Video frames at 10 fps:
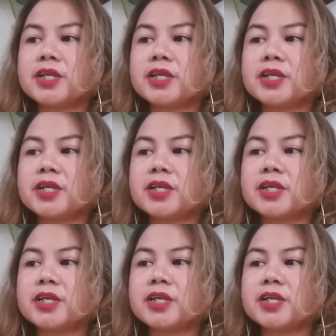
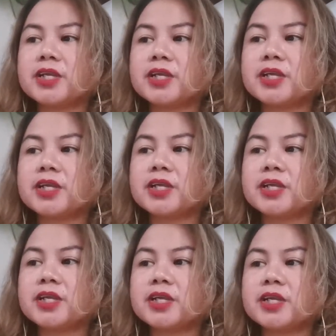Sargam, it
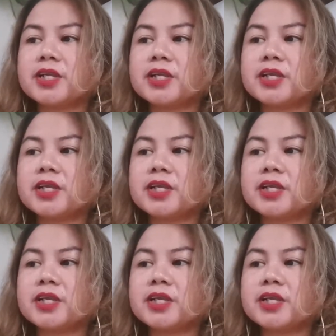uses